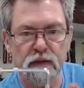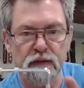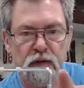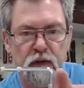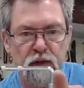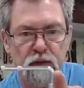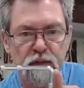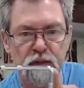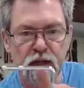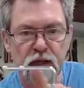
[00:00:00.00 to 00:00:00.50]
It's
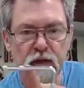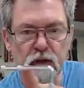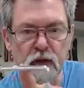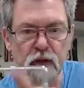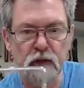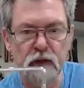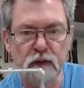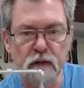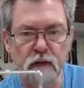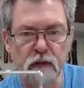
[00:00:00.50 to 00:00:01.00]
not dead
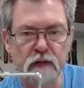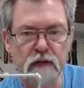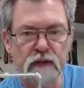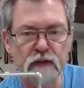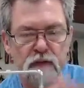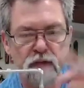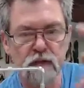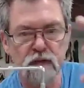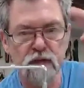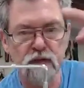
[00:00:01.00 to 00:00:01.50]
90
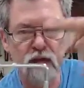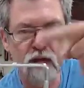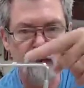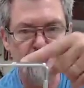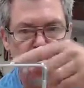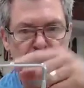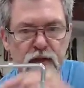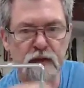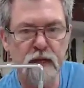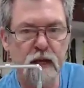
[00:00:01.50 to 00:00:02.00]
degrees, it
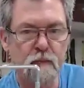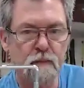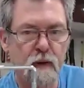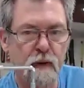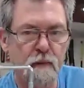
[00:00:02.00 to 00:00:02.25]
tapers down